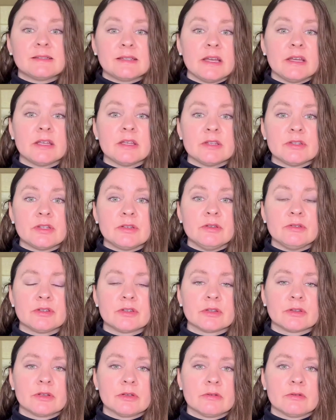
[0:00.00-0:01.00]
Steak is
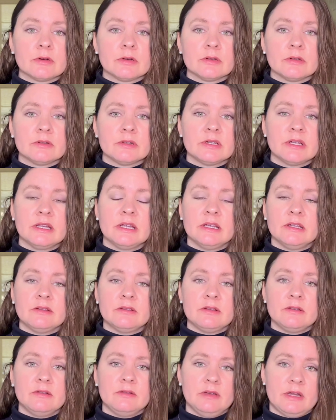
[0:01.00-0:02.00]
usually grilled in
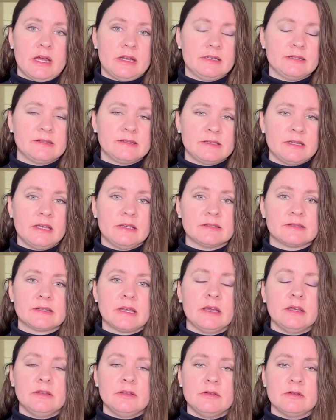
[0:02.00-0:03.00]
the United States,
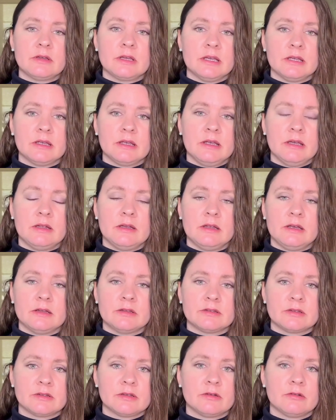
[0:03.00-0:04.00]
and you can get
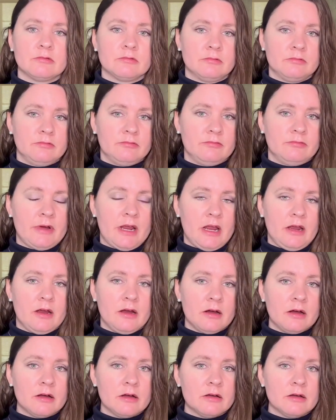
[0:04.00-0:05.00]
it
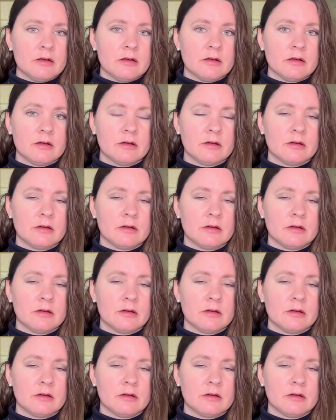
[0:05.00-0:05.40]
rare,